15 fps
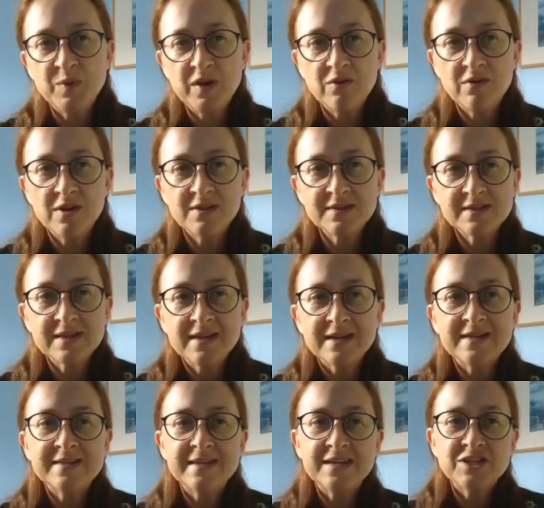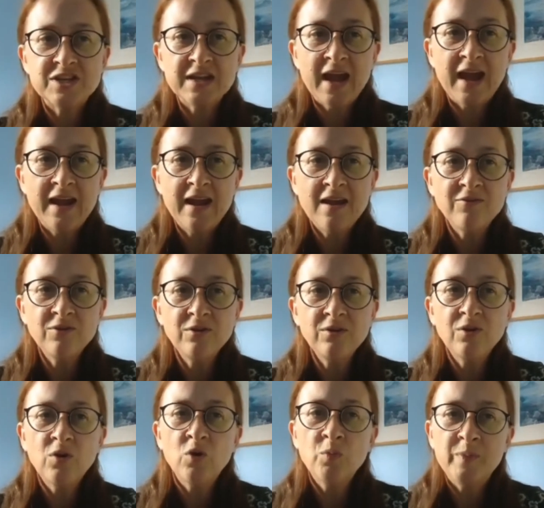experience in teaching
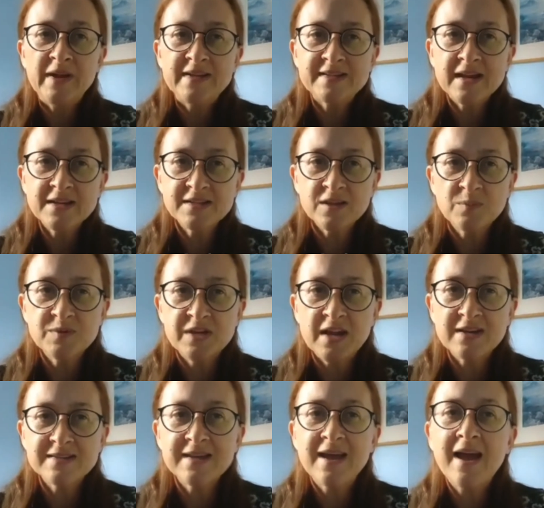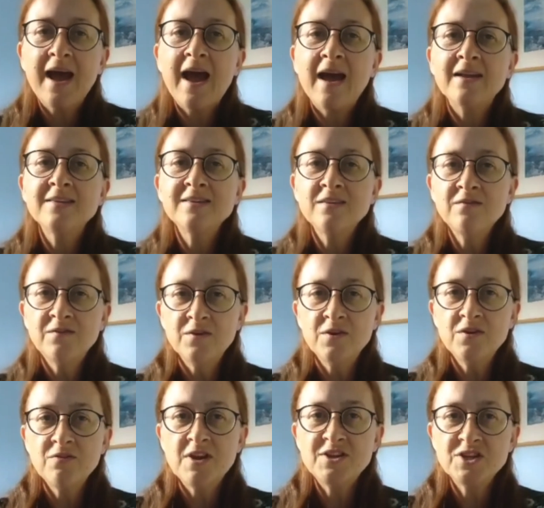A-level or BTEC subjects and in
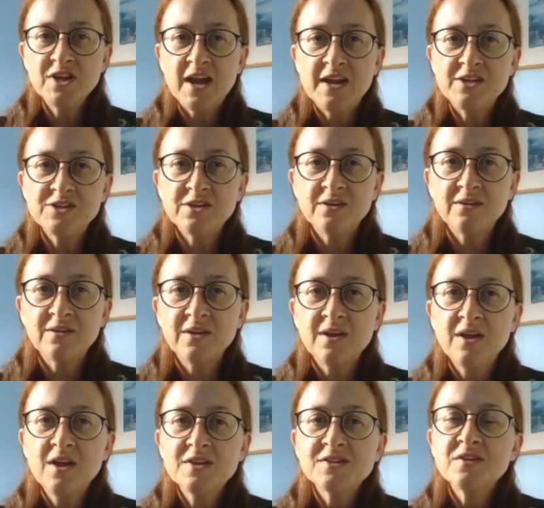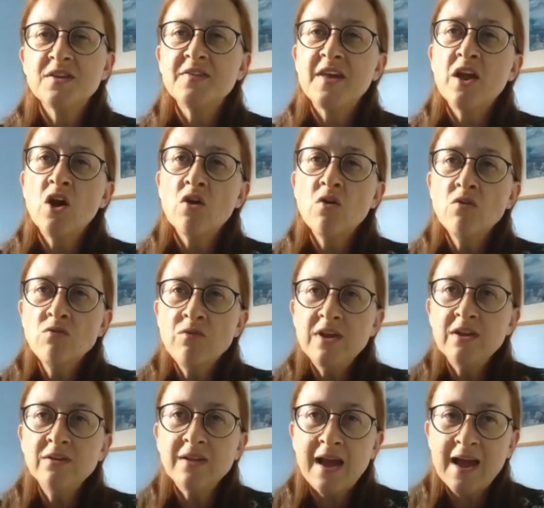further education, so that they are a
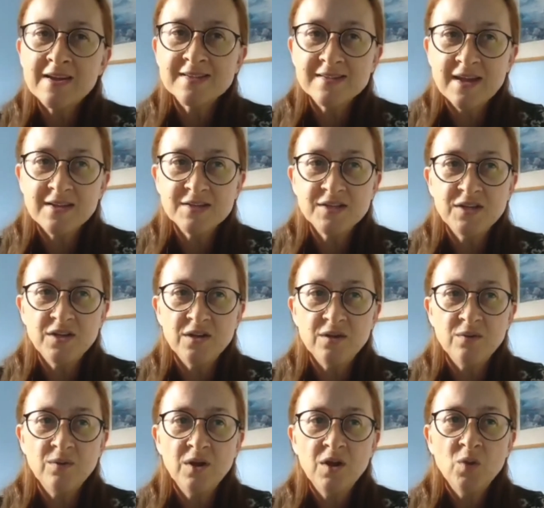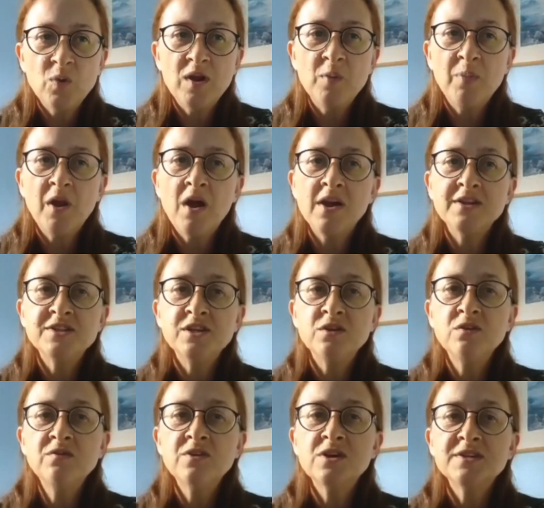real asset to you when applying to
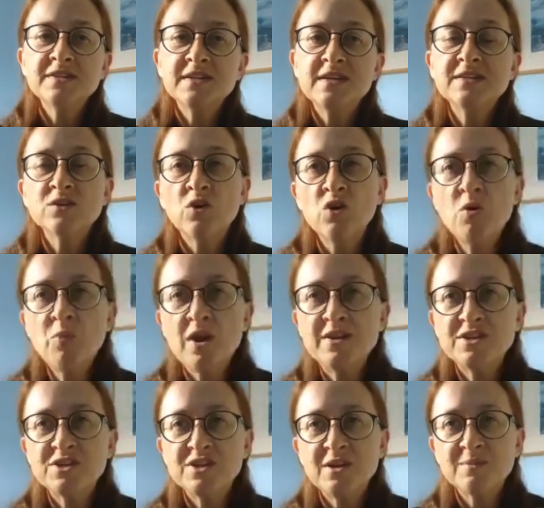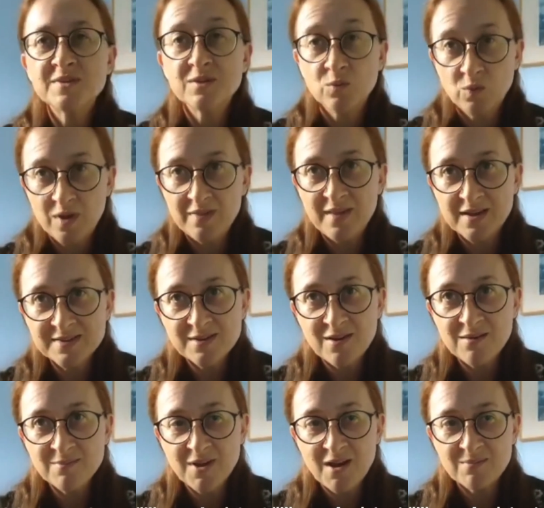universities or apprenticeships when that
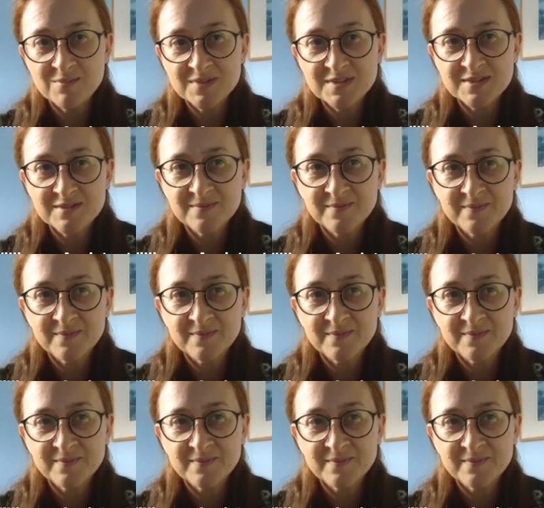time comes.